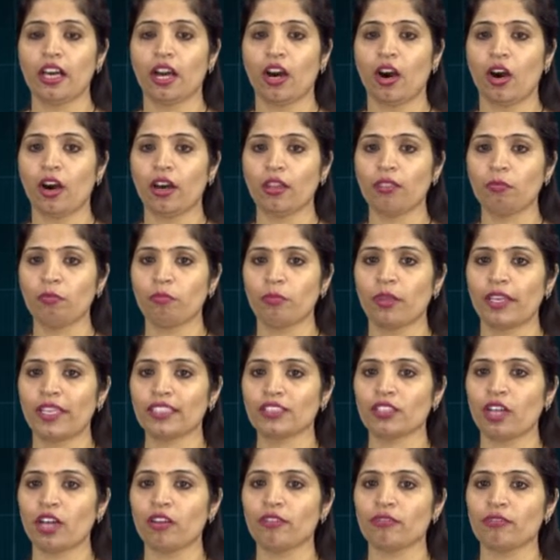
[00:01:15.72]
On
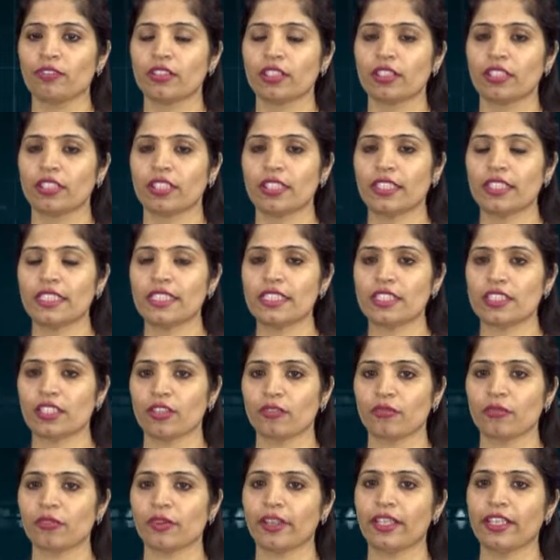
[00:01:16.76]
based of these
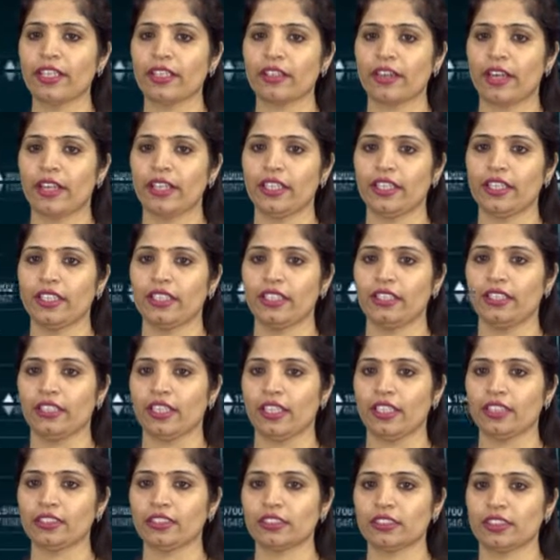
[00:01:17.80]
different
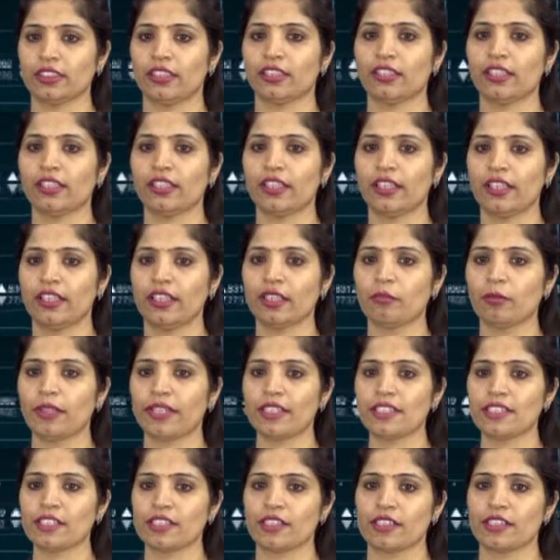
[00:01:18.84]
criteria, the
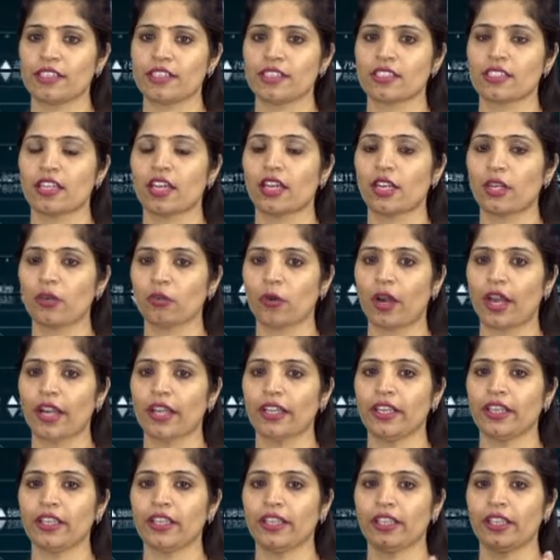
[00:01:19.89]
database is
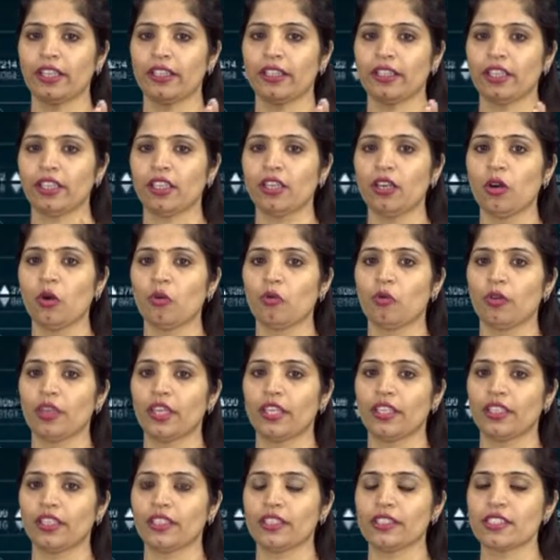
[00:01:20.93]
divided in the
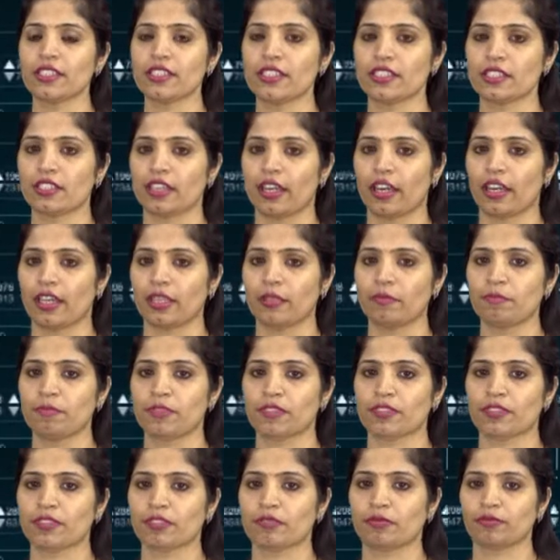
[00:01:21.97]
various
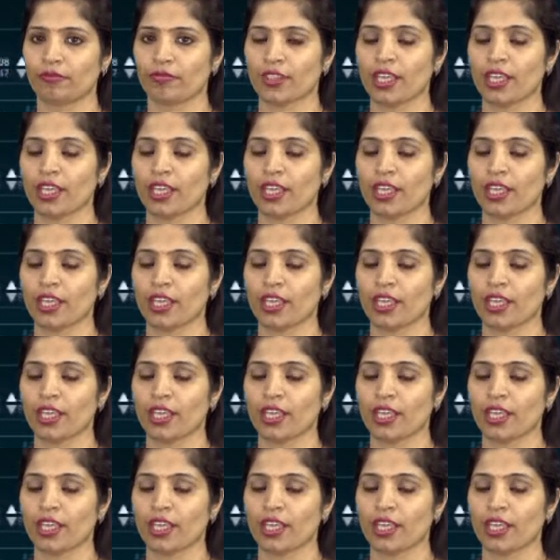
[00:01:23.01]
types.